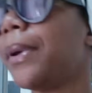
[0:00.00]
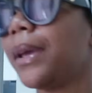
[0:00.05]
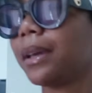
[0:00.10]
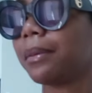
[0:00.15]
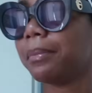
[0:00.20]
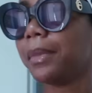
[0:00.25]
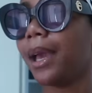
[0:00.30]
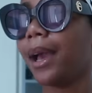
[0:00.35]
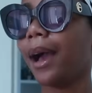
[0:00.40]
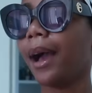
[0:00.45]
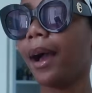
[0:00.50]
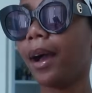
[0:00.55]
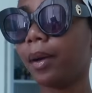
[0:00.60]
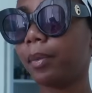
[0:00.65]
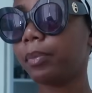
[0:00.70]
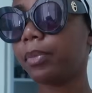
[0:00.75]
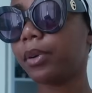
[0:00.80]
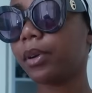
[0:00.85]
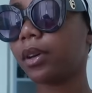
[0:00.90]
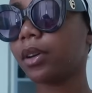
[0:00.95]
pick me
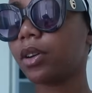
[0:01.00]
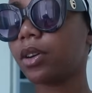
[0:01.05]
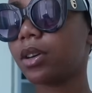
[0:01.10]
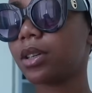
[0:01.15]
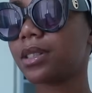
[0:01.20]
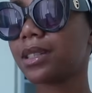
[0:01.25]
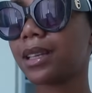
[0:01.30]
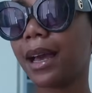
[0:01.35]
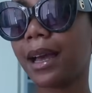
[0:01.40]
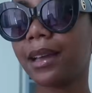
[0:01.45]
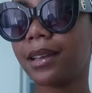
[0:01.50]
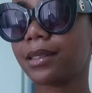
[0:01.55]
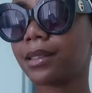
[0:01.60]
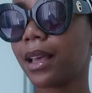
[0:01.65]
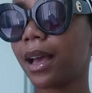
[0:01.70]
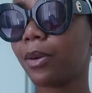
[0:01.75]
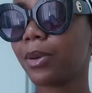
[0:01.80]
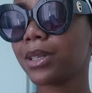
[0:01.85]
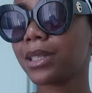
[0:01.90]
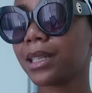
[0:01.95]
up, because guys,
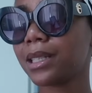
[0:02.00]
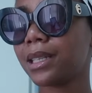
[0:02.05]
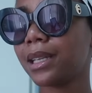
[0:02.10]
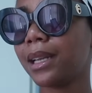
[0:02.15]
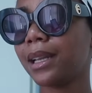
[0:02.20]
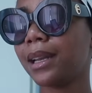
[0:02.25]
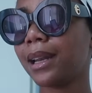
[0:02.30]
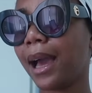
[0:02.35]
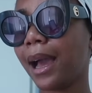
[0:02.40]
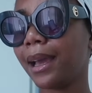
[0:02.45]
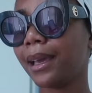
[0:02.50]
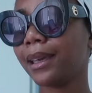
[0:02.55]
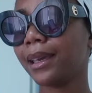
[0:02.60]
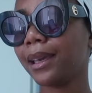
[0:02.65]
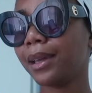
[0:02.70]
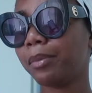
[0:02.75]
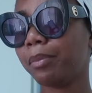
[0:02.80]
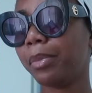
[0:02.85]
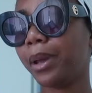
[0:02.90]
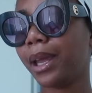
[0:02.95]
I was actually
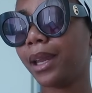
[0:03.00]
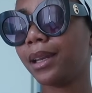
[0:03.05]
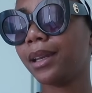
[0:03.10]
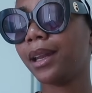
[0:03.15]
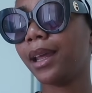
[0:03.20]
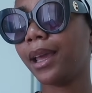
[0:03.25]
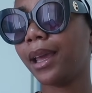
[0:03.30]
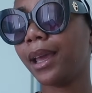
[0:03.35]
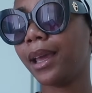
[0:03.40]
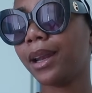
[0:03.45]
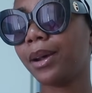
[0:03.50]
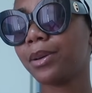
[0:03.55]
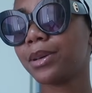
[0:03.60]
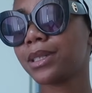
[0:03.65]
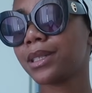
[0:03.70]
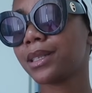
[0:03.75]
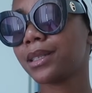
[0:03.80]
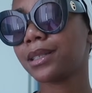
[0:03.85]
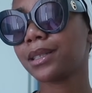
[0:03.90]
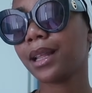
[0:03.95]
lying in bed and I
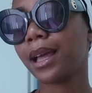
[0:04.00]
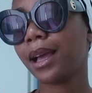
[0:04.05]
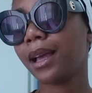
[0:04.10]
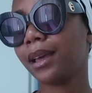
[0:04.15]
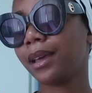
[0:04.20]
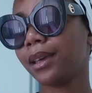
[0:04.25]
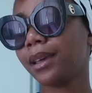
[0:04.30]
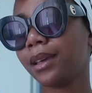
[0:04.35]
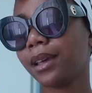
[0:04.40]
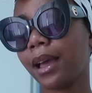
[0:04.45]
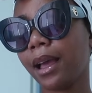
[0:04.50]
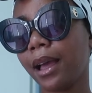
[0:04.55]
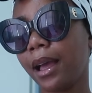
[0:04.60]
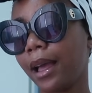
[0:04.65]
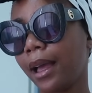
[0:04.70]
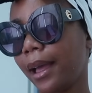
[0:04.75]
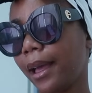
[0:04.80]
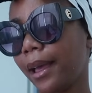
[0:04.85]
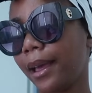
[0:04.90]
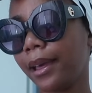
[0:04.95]
was just like,
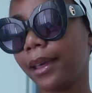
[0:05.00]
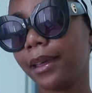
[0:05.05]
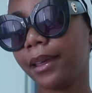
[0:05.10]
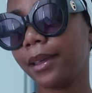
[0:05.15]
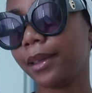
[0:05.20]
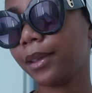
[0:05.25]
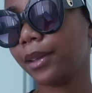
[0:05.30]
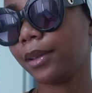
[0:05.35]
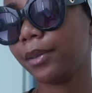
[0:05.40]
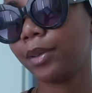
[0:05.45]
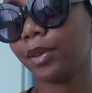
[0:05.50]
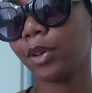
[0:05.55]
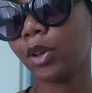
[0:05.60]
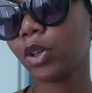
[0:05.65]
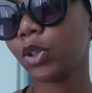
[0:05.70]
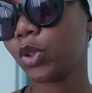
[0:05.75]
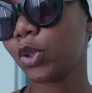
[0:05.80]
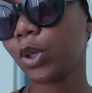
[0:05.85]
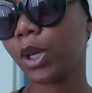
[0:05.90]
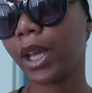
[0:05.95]

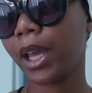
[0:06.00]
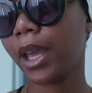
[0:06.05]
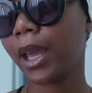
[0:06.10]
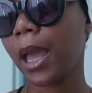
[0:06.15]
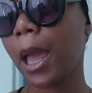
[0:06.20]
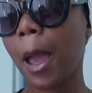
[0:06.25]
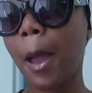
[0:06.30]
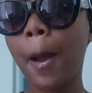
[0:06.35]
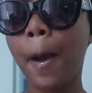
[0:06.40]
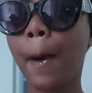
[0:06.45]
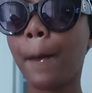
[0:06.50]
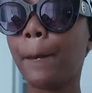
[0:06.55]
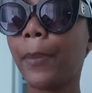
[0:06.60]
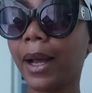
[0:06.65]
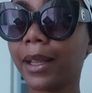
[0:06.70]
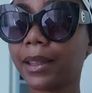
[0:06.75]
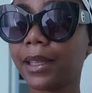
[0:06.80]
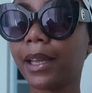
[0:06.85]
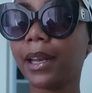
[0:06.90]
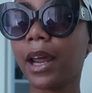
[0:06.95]
not today.
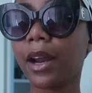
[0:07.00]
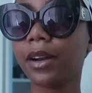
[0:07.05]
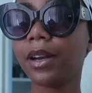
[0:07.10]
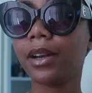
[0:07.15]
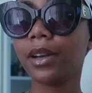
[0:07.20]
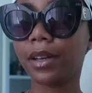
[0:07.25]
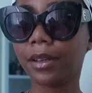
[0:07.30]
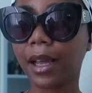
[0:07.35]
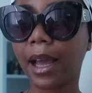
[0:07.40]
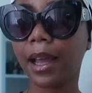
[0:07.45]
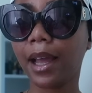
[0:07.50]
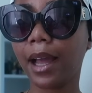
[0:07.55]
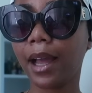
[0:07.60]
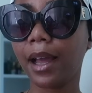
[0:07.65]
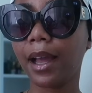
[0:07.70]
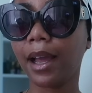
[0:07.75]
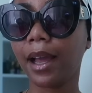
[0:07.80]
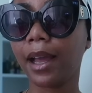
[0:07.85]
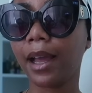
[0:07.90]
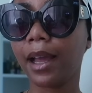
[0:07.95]
But then
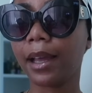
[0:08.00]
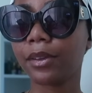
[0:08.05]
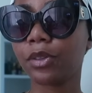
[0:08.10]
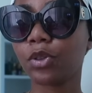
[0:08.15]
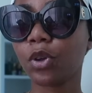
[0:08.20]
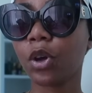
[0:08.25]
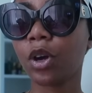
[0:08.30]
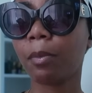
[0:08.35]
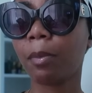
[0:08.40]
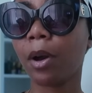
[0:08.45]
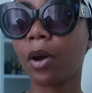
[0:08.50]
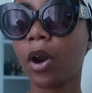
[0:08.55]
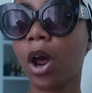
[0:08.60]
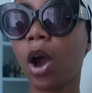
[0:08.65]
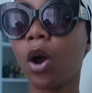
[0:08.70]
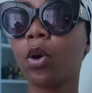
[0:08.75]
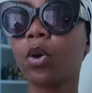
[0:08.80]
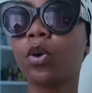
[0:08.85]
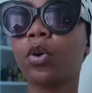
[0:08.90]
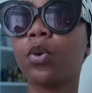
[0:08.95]
I thought about
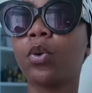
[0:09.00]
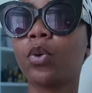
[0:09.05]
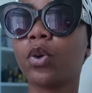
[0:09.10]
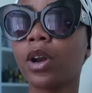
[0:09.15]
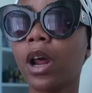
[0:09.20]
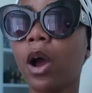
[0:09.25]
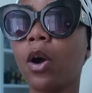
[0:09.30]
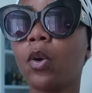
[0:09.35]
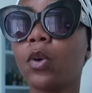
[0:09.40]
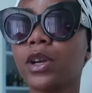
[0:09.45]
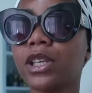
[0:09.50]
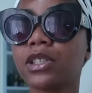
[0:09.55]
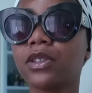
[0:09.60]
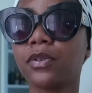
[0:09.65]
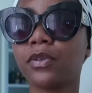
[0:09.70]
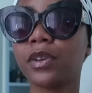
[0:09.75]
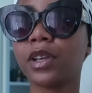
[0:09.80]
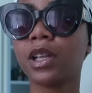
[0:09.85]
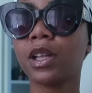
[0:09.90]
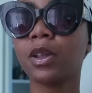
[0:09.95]
how good I always
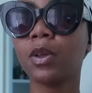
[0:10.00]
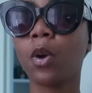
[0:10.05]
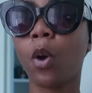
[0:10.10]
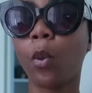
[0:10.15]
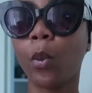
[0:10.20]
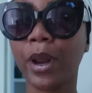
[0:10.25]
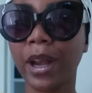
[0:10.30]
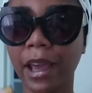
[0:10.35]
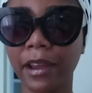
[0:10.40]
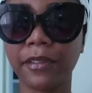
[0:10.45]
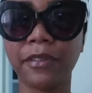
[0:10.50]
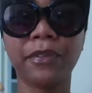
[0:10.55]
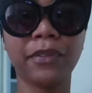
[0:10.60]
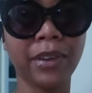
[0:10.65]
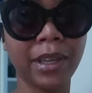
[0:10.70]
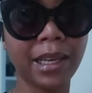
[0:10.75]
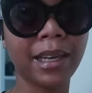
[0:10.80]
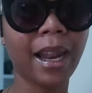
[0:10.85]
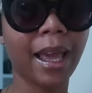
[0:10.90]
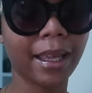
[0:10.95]
feel when I
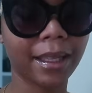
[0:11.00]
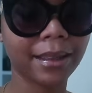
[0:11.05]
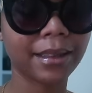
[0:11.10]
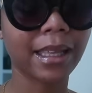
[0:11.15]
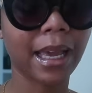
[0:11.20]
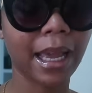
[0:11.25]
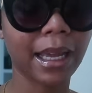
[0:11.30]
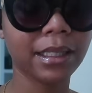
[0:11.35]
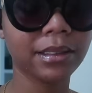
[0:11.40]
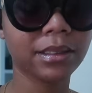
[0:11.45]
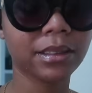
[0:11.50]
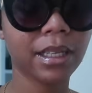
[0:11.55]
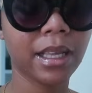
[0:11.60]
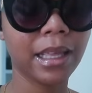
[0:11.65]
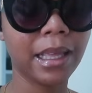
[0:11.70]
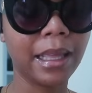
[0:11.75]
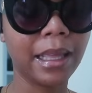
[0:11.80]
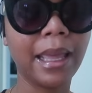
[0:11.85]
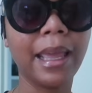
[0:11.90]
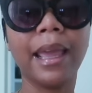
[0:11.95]
feel like that
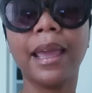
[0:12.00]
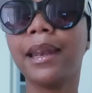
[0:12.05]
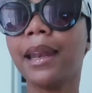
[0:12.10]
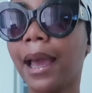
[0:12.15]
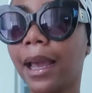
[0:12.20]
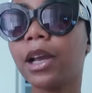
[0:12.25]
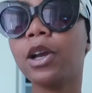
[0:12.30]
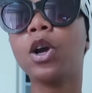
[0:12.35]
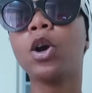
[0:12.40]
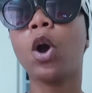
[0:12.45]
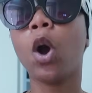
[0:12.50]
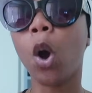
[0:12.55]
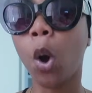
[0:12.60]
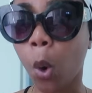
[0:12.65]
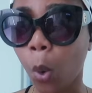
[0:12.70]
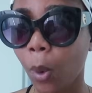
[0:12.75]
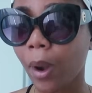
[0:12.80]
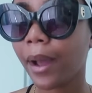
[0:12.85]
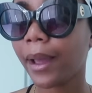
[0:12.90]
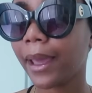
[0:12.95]
and I
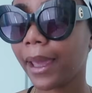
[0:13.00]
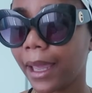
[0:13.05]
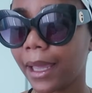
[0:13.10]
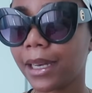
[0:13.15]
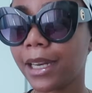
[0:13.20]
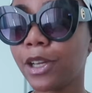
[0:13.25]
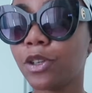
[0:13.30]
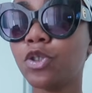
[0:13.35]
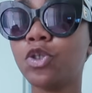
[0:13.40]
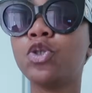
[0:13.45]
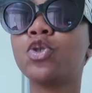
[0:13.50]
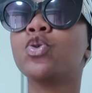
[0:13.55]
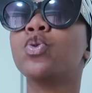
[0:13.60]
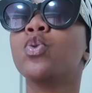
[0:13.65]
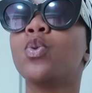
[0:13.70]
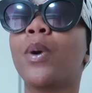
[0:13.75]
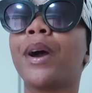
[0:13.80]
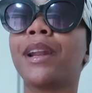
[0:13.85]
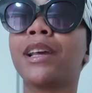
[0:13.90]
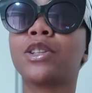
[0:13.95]
go ahead and do
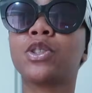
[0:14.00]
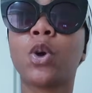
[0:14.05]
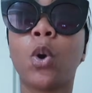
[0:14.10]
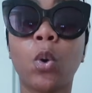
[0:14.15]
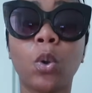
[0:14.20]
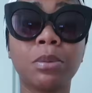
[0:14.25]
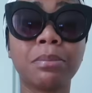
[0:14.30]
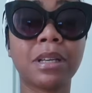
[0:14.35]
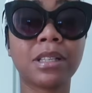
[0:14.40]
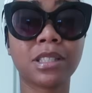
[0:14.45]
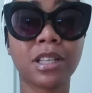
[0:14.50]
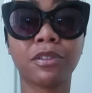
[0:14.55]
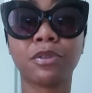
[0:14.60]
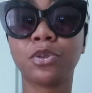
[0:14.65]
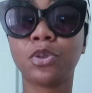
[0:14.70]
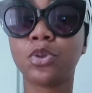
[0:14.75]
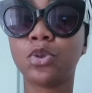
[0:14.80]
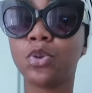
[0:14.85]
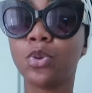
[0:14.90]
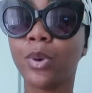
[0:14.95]
what I told
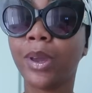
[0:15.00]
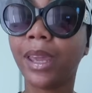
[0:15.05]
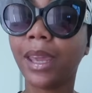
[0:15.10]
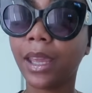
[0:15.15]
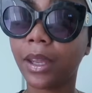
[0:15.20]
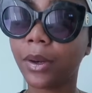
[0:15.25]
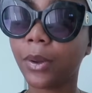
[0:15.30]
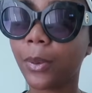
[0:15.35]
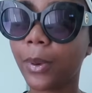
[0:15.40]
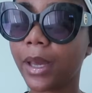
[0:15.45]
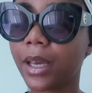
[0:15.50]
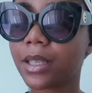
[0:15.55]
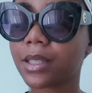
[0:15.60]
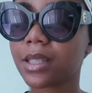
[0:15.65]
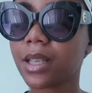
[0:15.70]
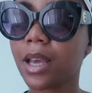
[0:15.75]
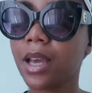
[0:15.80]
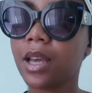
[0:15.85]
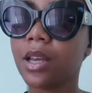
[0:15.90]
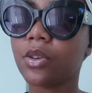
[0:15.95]
myself to do
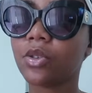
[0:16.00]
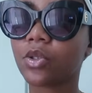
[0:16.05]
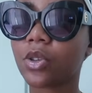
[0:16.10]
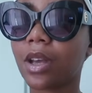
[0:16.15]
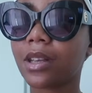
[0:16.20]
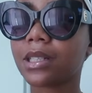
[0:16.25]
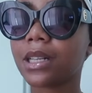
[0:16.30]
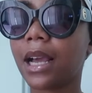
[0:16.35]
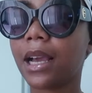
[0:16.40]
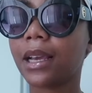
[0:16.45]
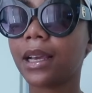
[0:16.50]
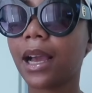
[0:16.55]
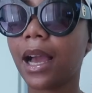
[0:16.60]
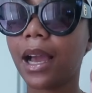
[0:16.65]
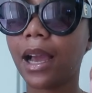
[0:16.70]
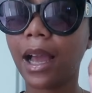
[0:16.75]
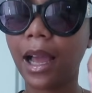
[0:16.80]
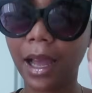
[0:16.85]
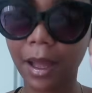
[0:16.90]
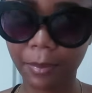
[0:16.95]
anyways. So I was like,
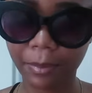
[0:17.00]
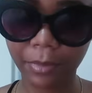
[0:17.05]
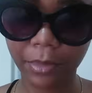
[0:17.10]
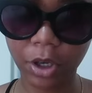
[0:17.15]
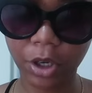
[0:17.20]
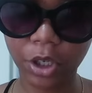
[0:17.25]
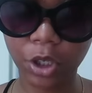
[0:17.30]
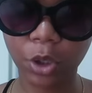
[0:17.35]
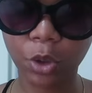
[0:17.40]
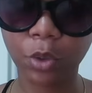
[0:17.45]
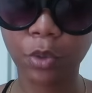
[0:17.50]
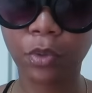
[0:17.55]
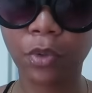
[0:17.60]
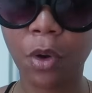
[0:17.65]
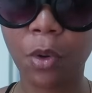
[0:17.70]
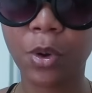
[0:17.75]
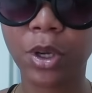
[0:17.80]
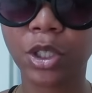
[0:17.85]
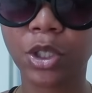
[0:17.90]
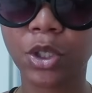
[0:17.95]
I'm gonna look
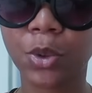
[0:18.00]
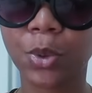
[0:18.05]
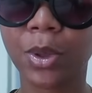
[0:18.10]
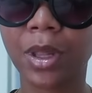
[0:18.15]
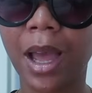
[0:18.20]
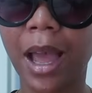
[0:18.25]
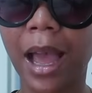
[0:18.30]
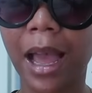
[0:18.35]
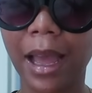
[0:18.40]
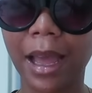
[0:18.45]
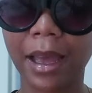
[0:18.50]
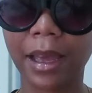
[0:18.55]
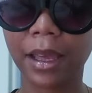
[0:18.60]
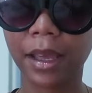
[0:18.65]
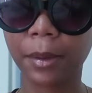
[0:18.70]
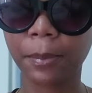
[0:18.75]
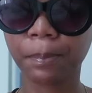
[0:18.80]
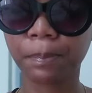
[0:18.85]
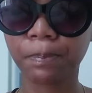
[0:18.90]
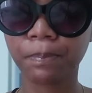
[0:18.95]
forward to the
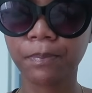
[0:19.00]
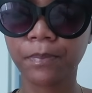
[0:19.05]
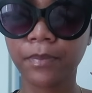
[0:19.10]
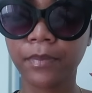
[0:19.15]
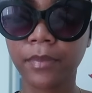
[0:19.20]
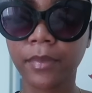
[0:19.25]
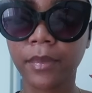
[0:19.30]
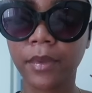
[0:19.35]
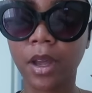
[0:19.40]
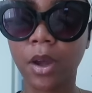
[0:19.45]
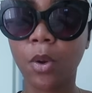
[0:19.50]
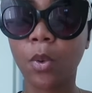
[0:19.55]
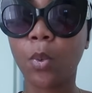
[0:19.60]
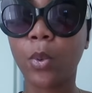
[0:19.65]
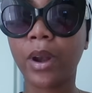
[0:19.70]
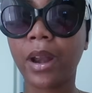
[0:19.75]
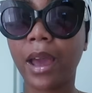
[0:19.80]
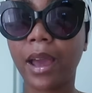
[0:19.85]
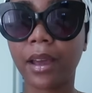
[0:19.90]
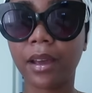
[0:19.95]
high
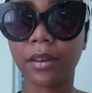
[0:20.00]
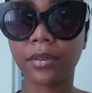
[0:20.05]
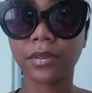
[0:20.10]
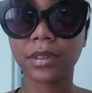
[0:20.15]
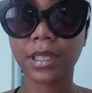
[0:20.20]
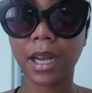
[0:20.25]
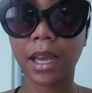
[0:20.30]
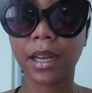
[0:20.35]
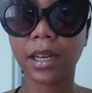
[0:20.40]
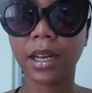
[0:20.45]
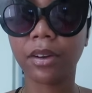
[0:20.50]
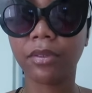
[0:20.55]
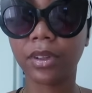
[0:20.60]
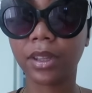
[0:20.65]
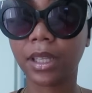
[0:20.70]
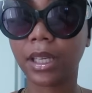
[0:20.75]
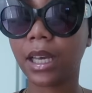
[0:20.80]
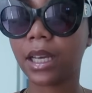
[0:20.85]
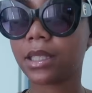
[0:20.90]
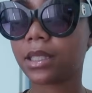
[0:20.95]
when I have done
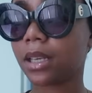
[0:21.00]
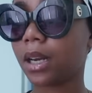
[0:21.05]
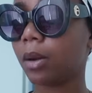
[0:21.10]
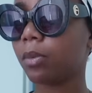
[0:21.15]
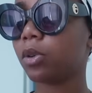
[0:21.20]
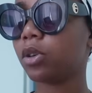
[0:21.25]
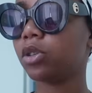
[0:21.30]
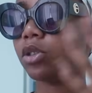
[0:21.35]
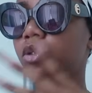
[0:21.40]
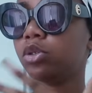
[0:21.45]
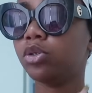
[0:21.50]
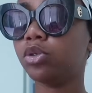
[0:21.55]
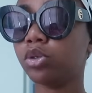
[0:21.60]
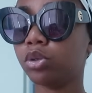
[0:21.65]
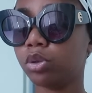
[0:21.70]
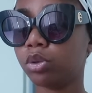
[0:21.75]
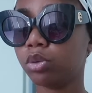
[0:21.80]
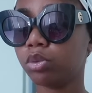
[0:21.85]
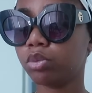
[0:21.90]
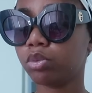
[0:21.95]
everything I said I'm gonna
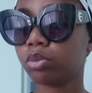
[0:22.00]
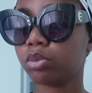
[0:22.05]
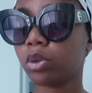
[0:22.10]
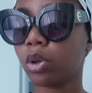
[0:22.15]
do.